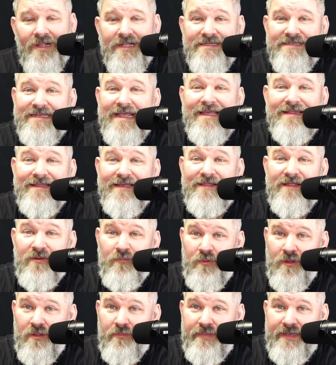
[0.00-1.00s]
sadly, there
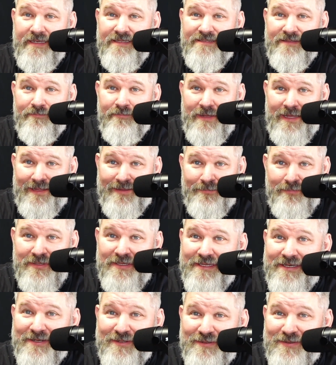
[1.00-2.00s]
will be some
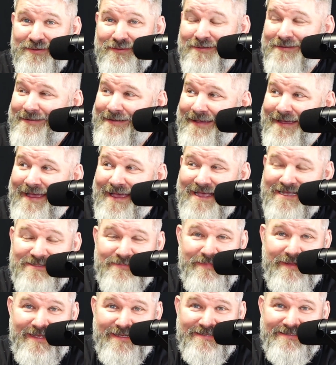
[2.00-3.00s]
political
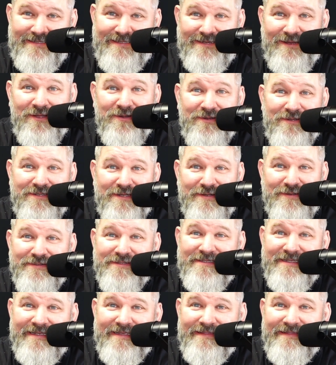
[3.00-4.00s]
aspects and
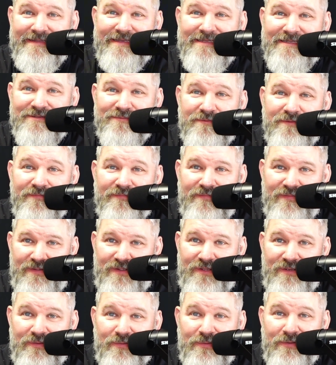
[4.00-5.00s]
undertones in this
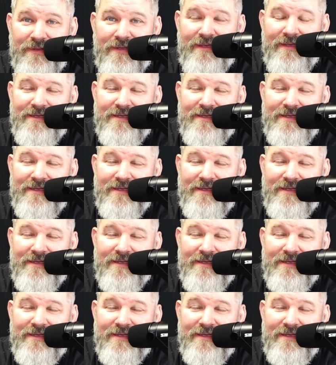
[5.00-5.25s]
review.